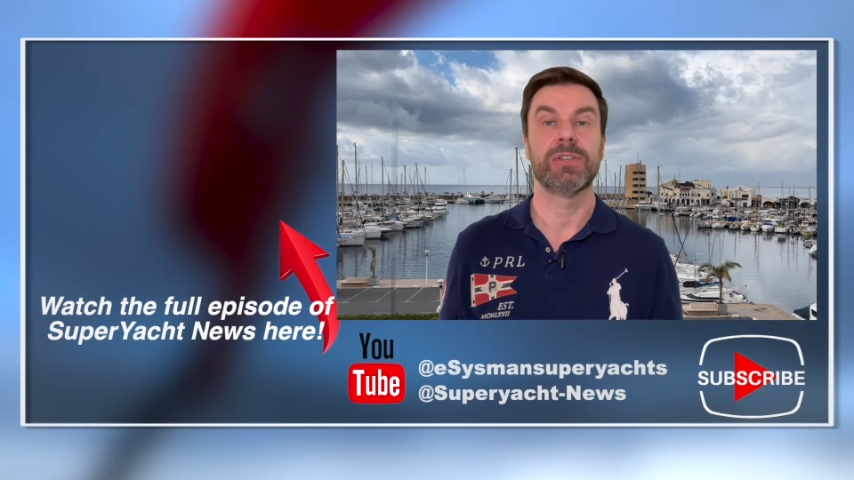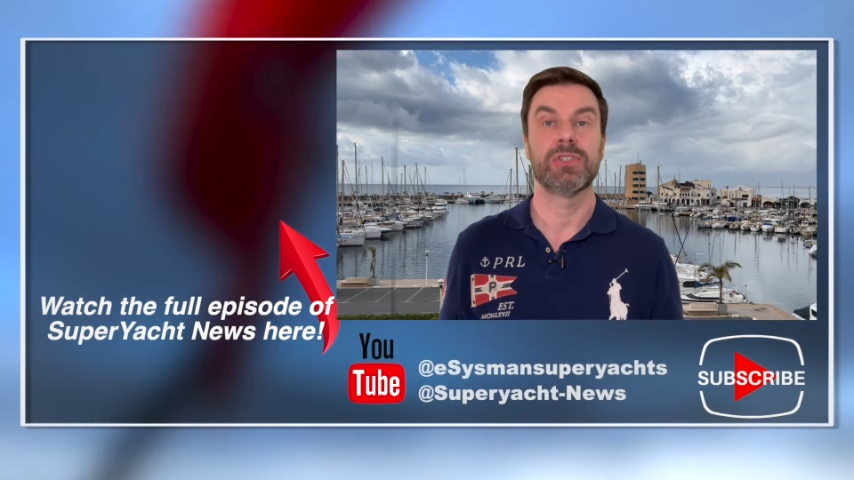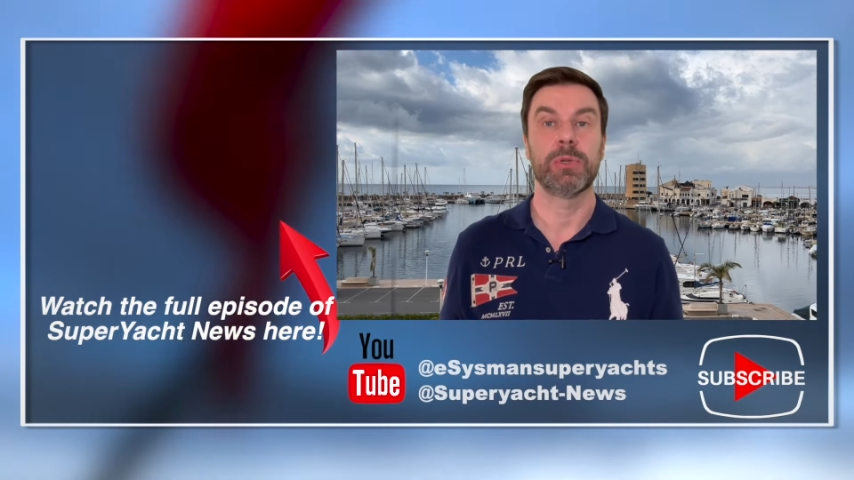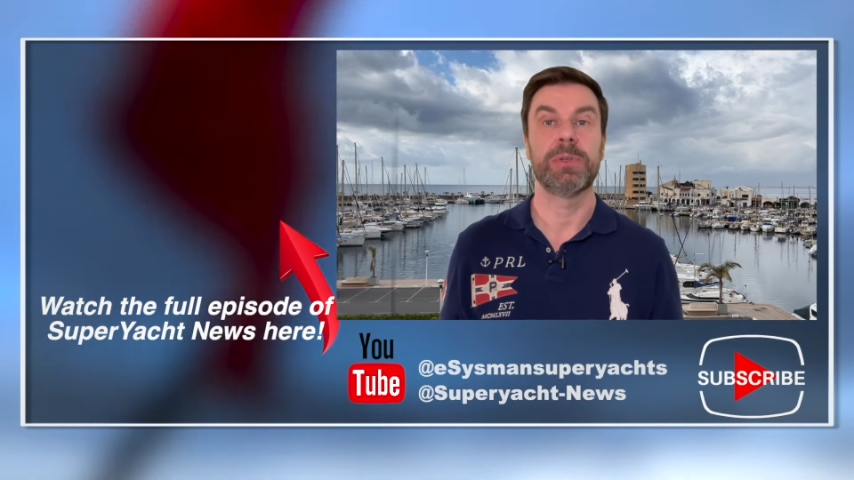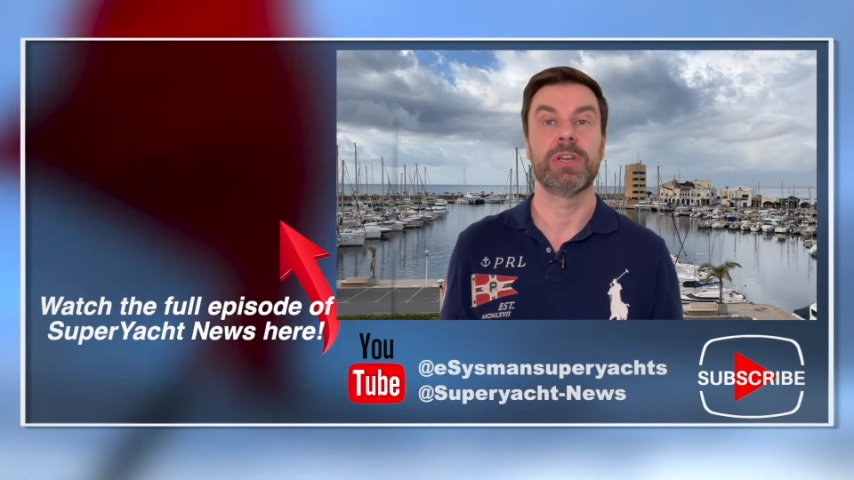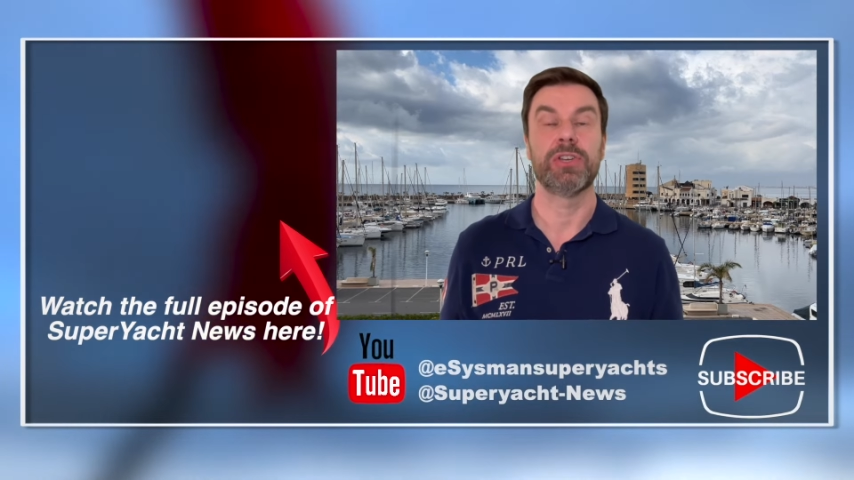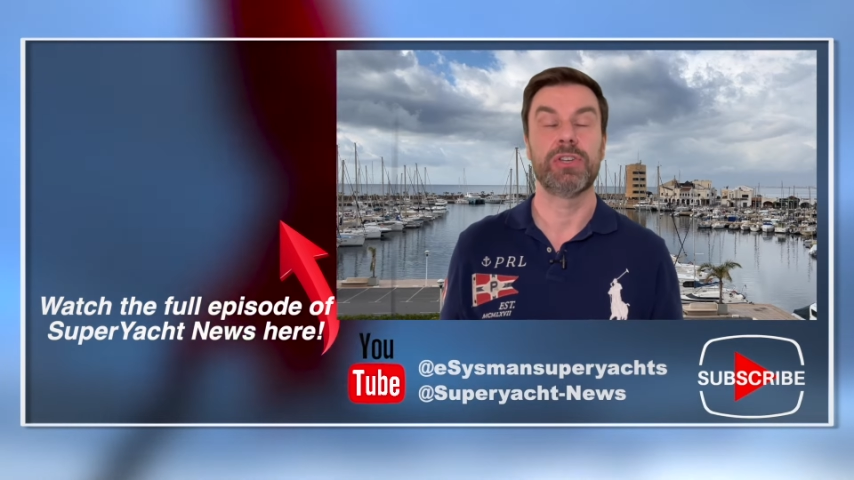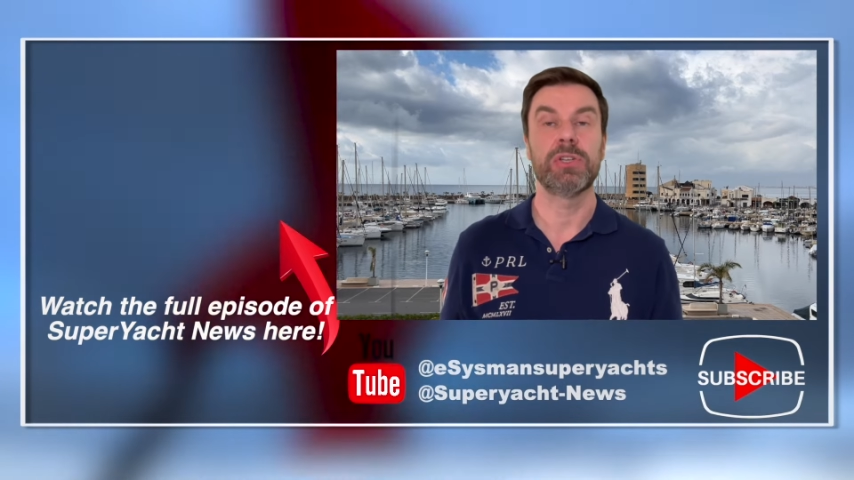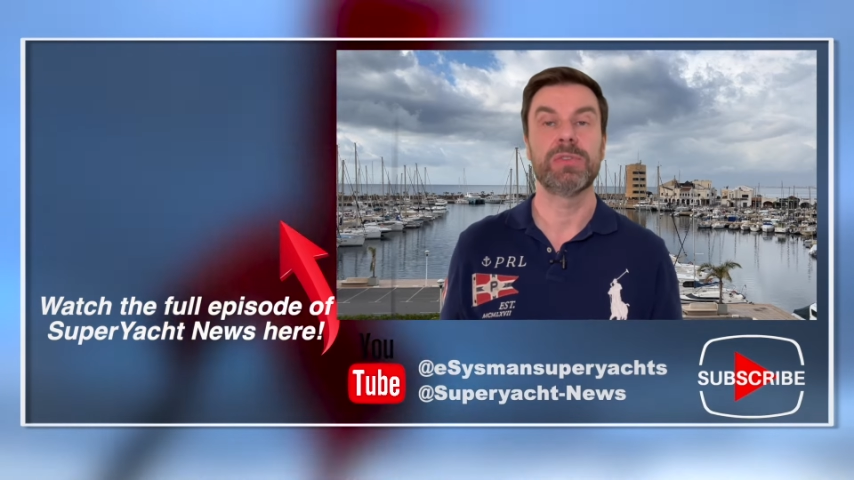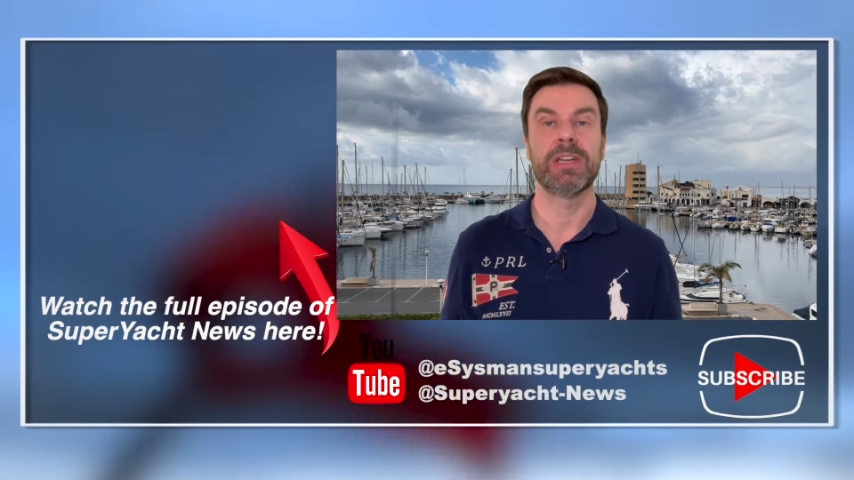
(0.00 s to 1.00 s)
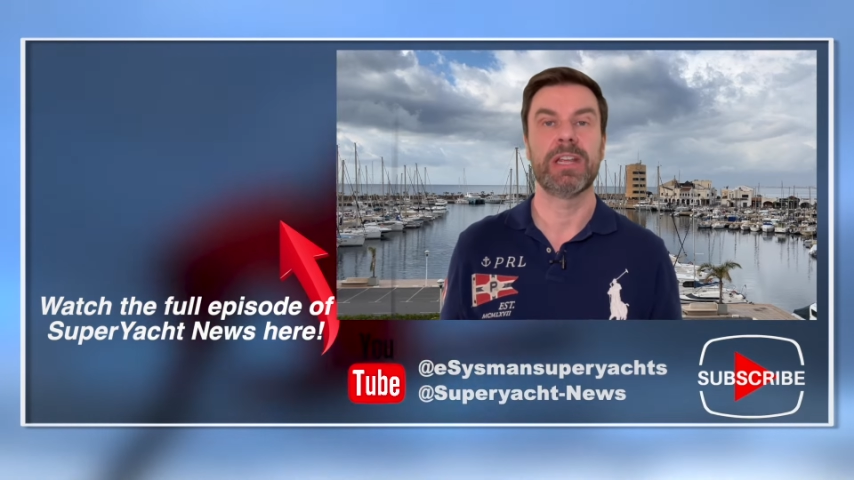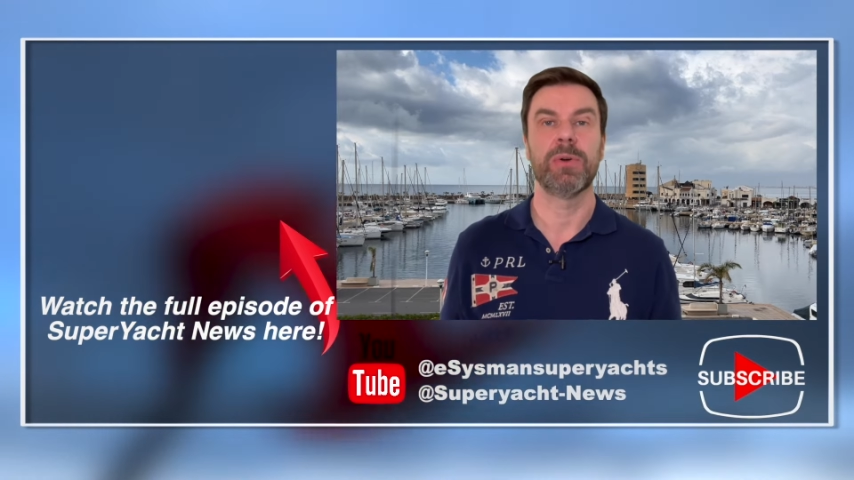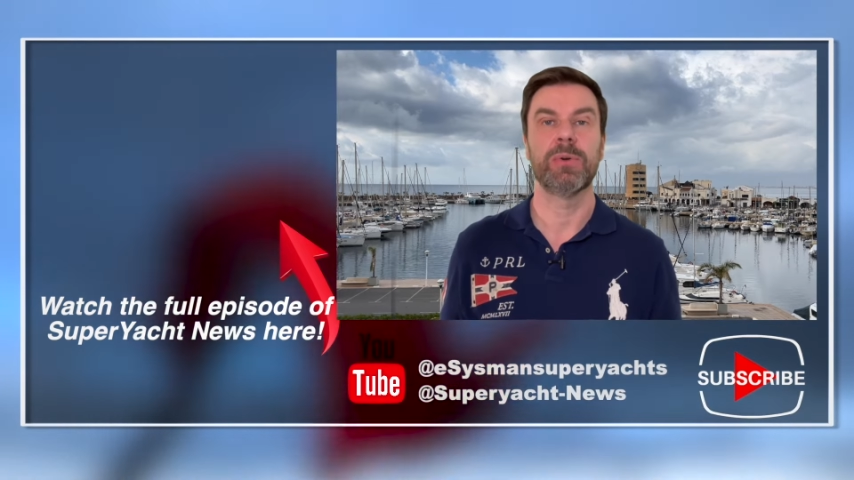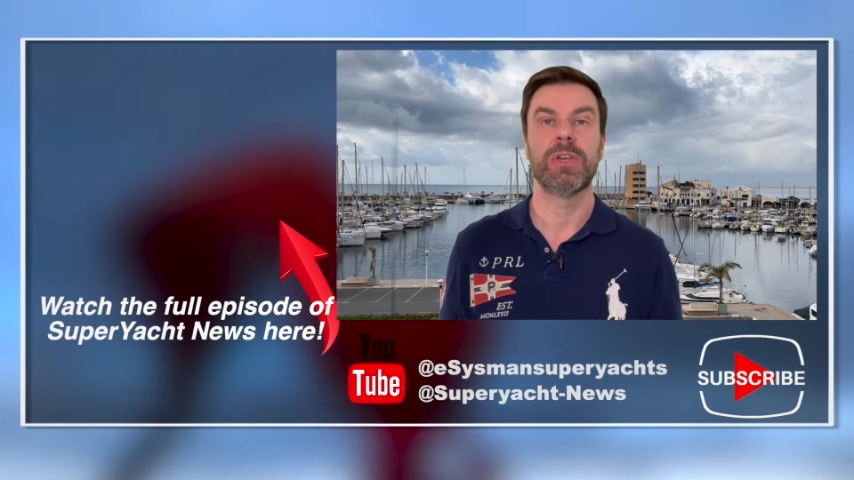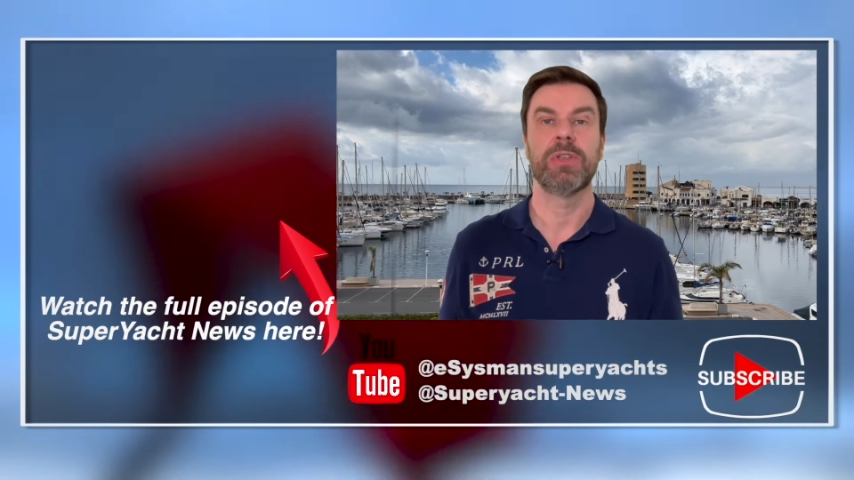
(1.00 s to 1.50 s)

Superyacht News video,